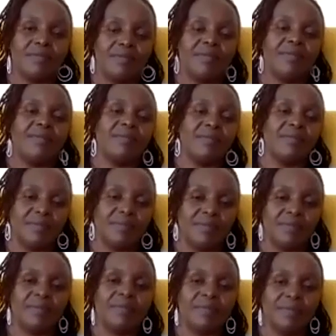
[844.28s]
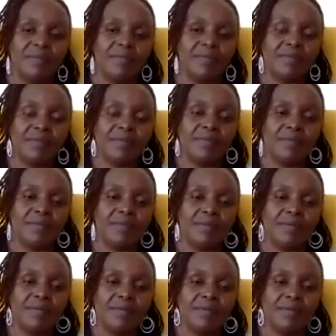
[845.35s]

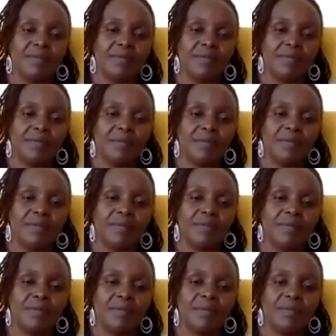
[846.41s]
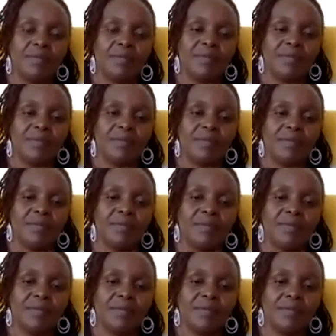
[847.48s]

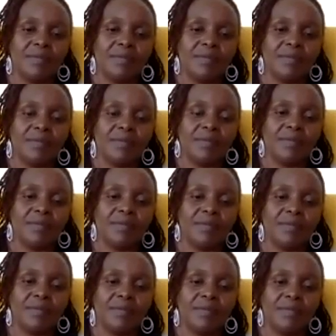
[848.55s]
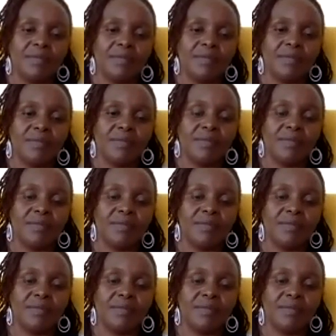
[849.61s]
The person shown says nothing.